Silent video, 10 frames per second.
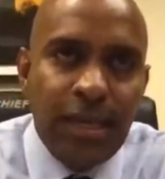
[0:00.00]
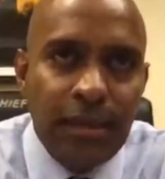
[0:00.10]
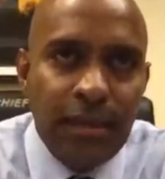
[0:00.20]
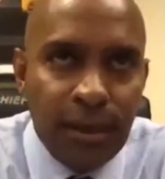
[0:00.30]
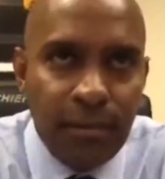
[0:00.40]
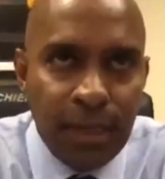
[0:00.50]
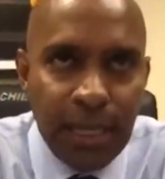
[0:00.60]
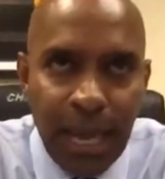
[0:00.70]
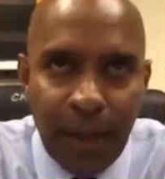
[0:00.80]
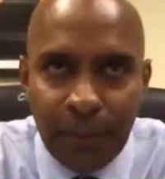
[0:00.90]

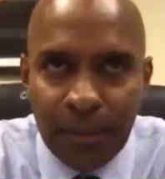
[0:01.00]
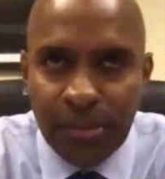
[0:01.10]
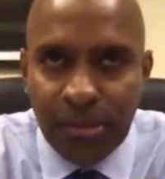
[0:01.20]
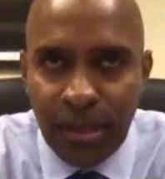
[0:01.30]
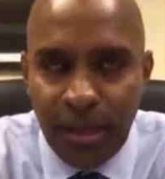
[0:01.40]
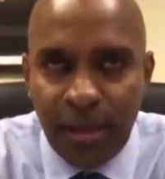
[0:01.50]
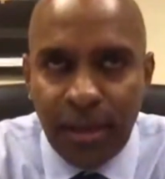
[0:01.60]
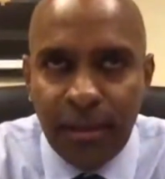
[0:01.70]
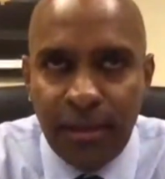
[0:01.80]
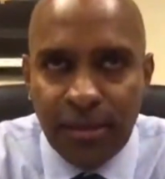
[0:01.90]
Minneapolis, this,
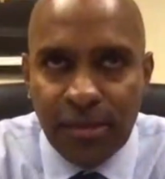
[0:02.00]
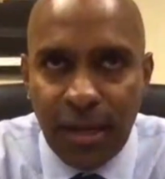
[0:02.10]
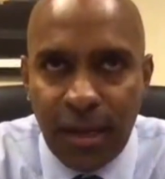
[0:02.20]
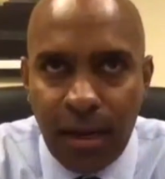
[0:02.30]
um,